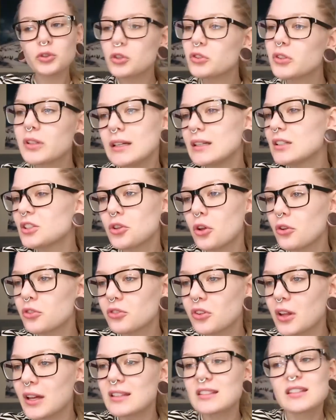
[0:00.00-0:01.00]
do you teach
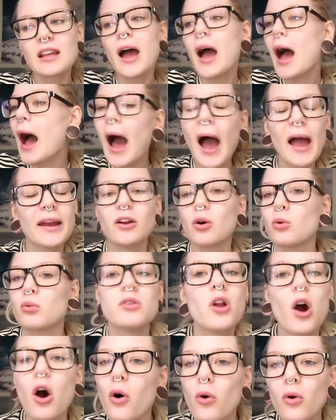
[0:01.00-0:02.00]
those things? I
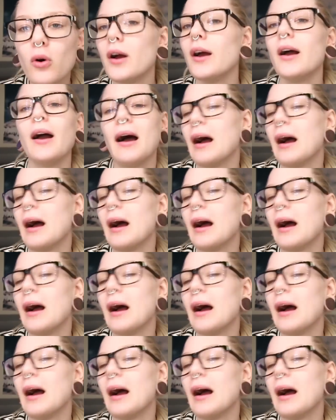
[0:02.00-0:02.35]
don't know.